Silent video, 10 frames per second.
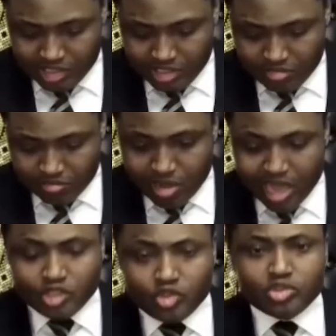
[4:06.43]
on
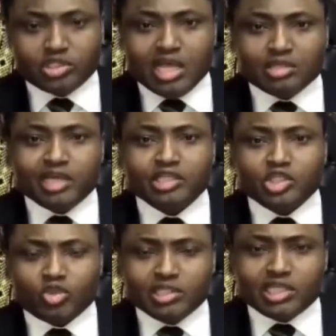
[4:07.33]
or before 20th
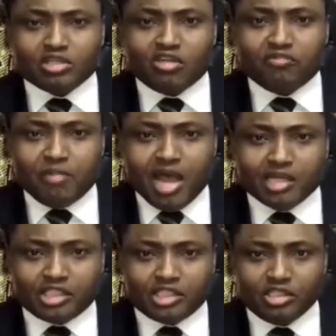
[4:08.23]
of March
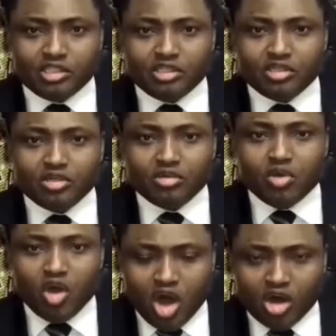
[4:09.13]

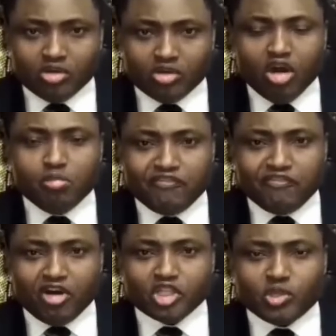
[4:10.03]
2023,
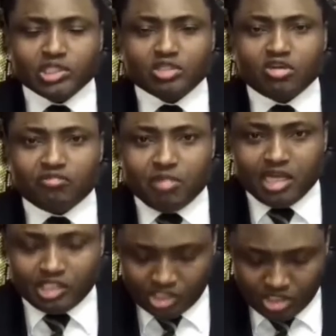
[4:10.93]
Biafra
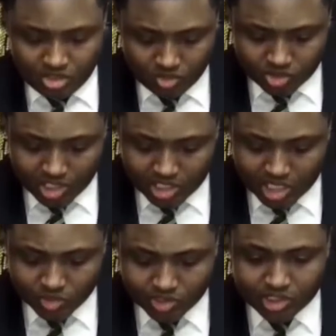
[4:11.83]
liaison office
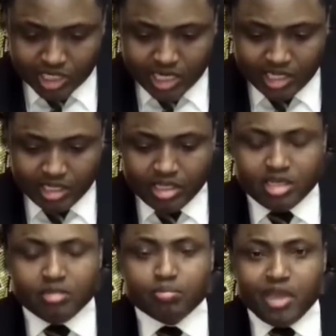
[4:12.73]
will be
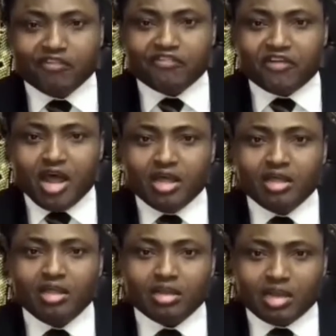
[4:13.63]
fully functional in the
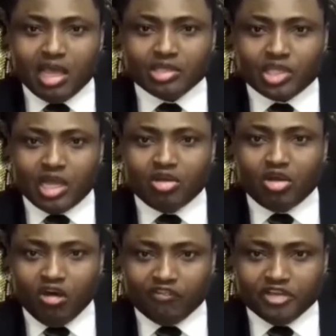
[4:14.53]
countries that have
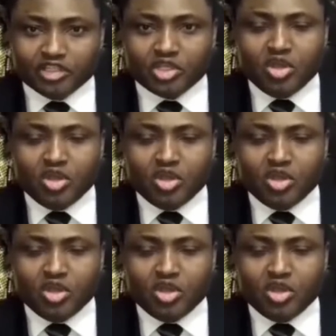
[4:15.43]
been mentioned.